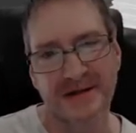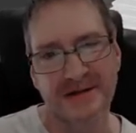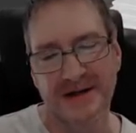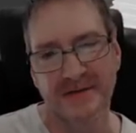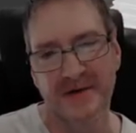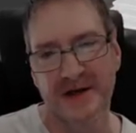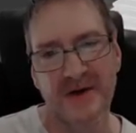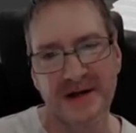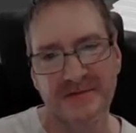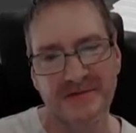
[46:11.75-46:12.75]
and uh,
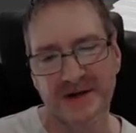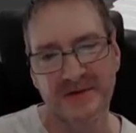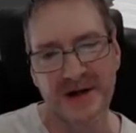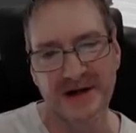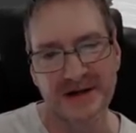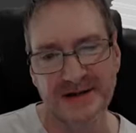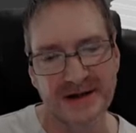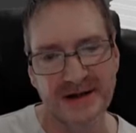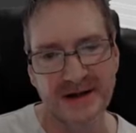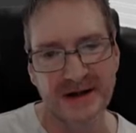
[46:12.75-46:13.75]
V-Ray to do
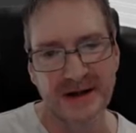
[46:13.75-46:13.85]
renders.